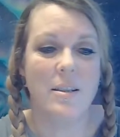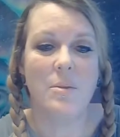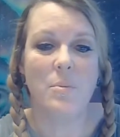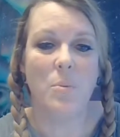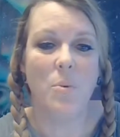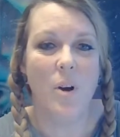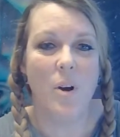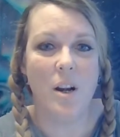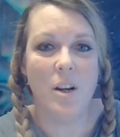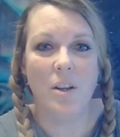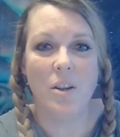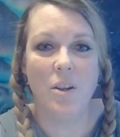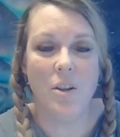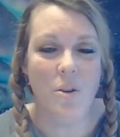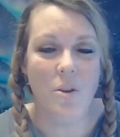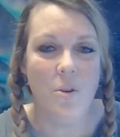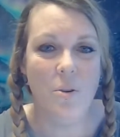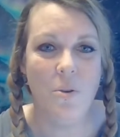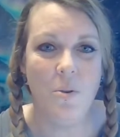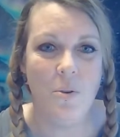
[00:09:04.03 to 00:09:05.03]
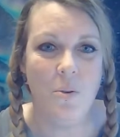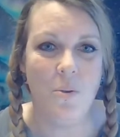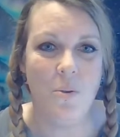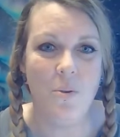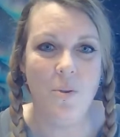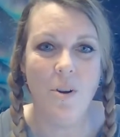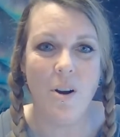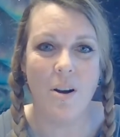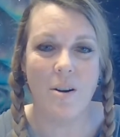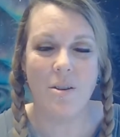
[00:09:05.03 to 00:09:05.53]
what
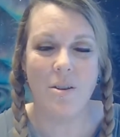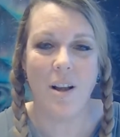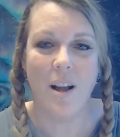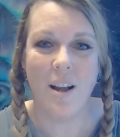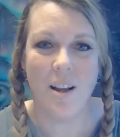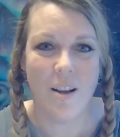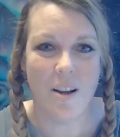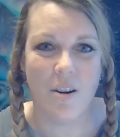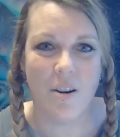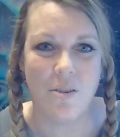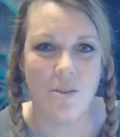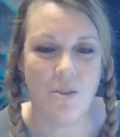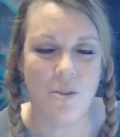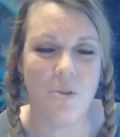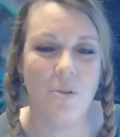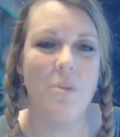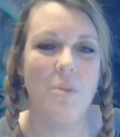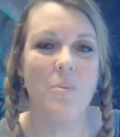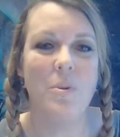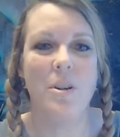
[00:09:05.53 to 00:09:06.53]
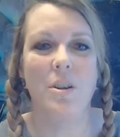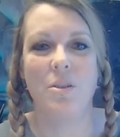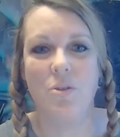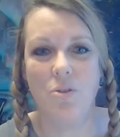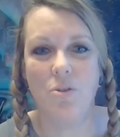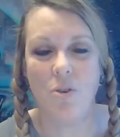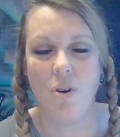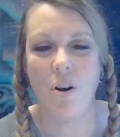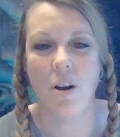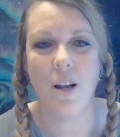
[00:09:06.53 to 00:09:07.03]
you are doing when you're
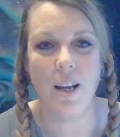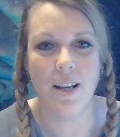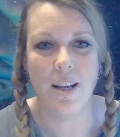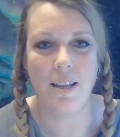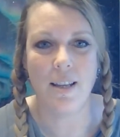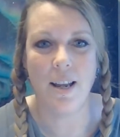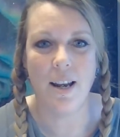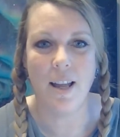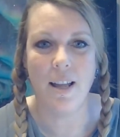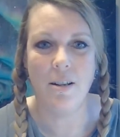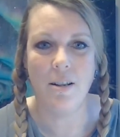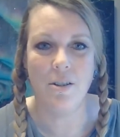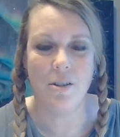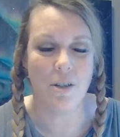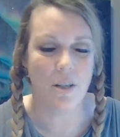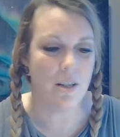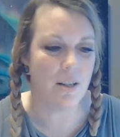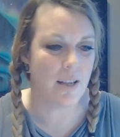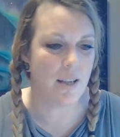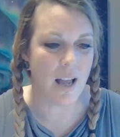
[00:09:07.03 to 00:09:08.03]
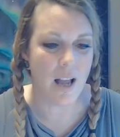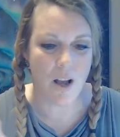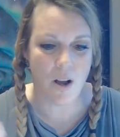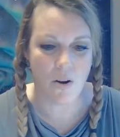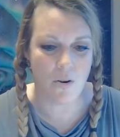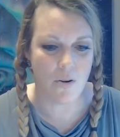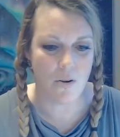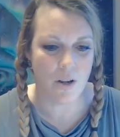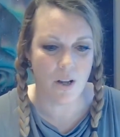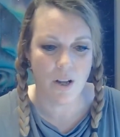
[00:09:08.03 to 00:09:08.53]
drawing in that energy. It's
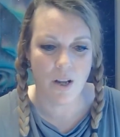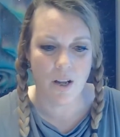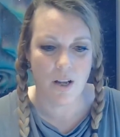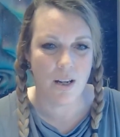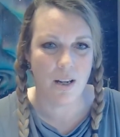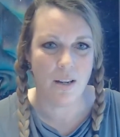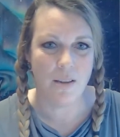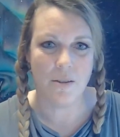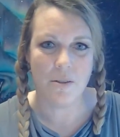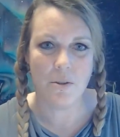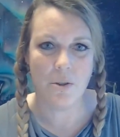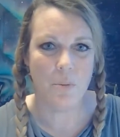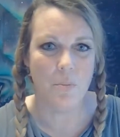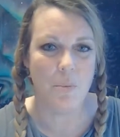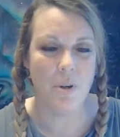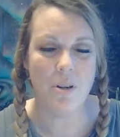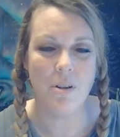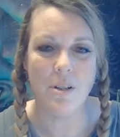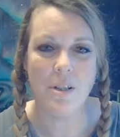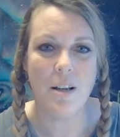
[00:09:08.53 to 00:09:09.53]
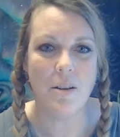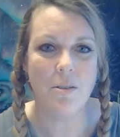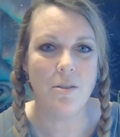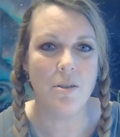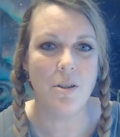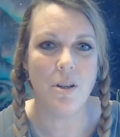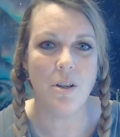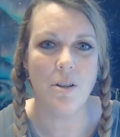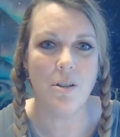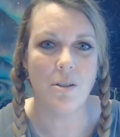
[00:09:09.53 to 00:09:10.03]
how either spirit
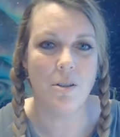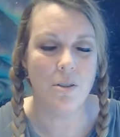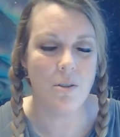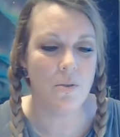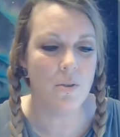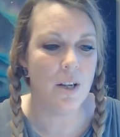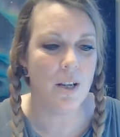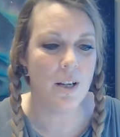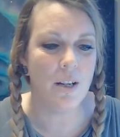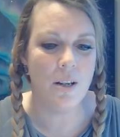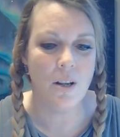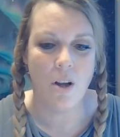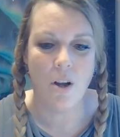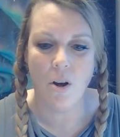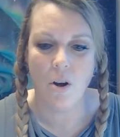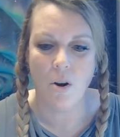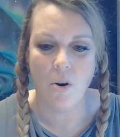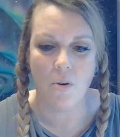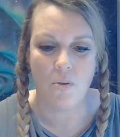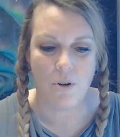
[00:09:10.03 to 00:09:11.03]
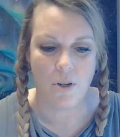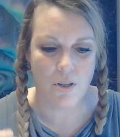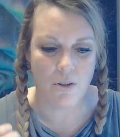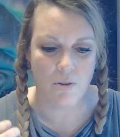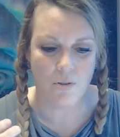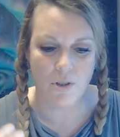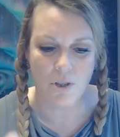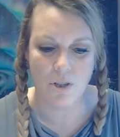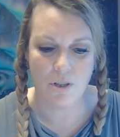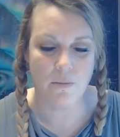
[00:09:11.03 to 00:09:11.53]
tells you to do it or
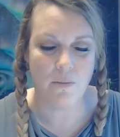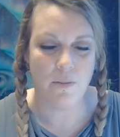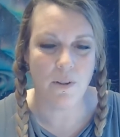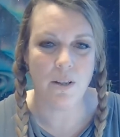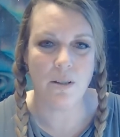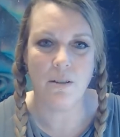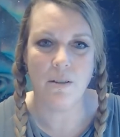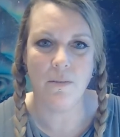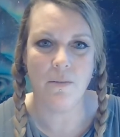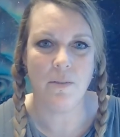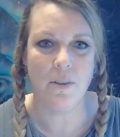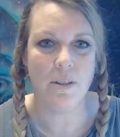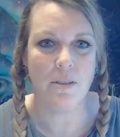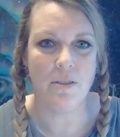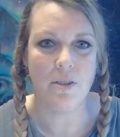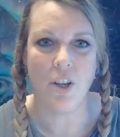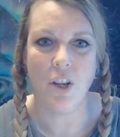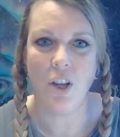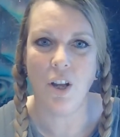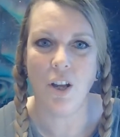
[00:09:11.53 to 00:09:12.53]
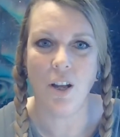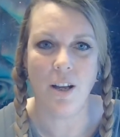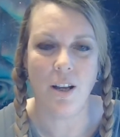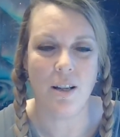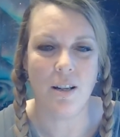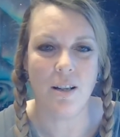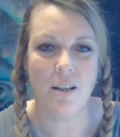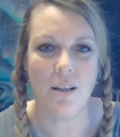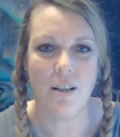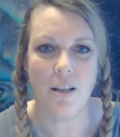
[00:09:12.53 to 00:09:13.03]
you just feel it feels
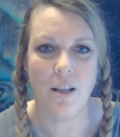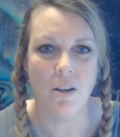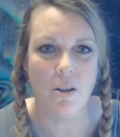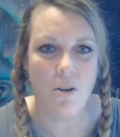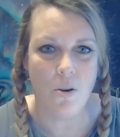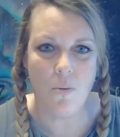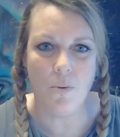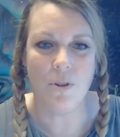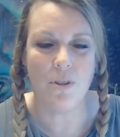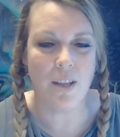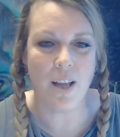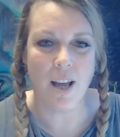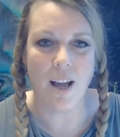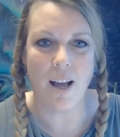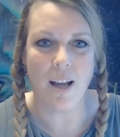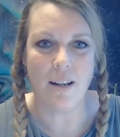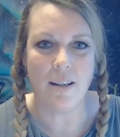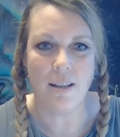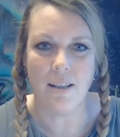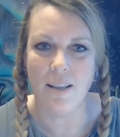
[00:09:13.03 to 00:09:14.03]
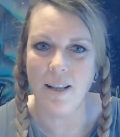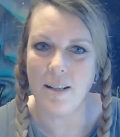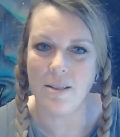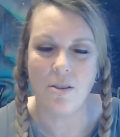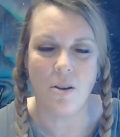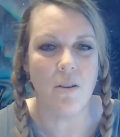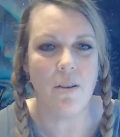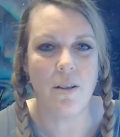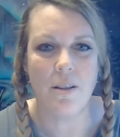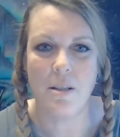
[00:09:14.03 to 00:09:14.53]
good. And go with that, and that's
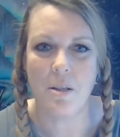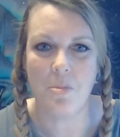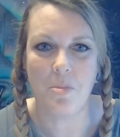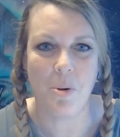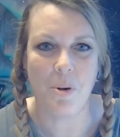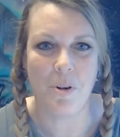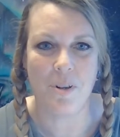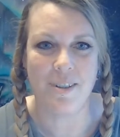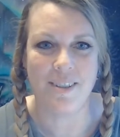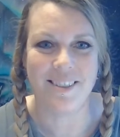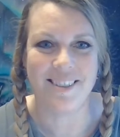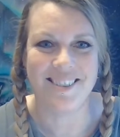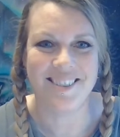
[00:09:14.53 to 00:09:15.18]
all that's important.